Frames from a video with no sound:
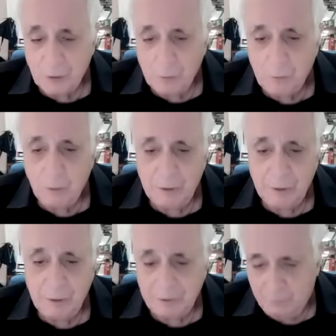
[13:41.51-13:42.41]
and
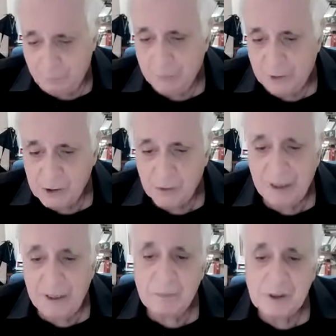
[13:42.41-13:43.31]
hopefully from an
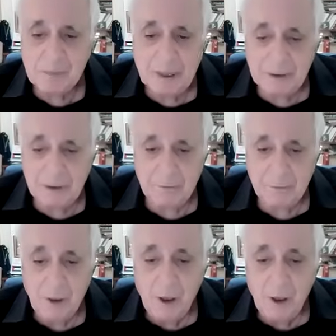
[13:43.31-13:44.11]
Israeli perspective